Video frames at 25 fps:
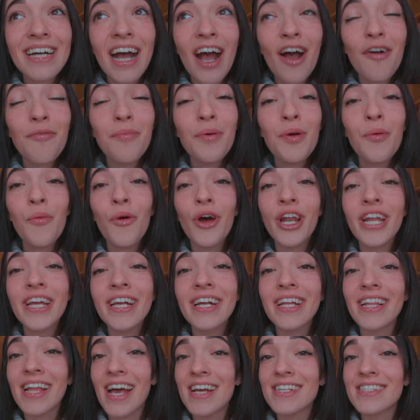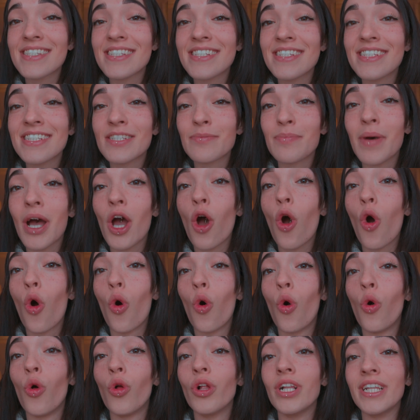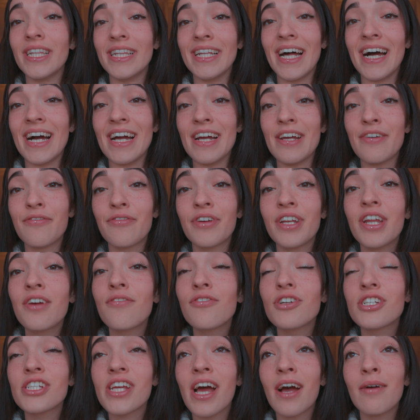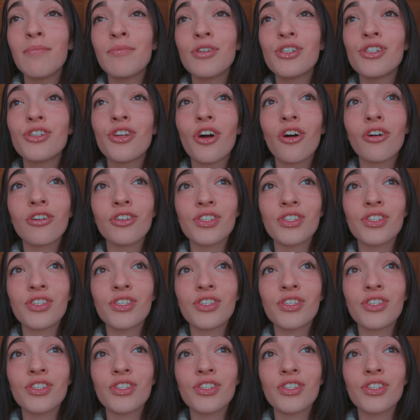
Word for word: I've been wanting glasses my whole life and every time the doc